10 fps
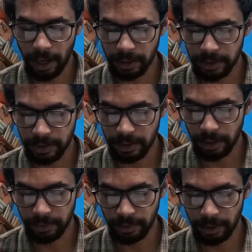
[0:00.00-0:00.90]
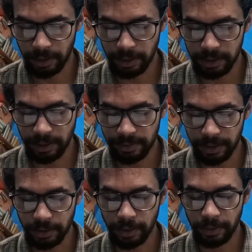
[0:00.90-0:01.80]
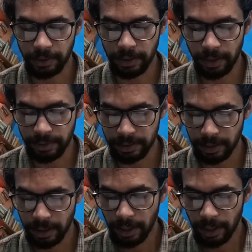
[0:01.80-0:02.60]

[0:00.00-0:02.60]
anxious now, to the linen shelves and took out the towels.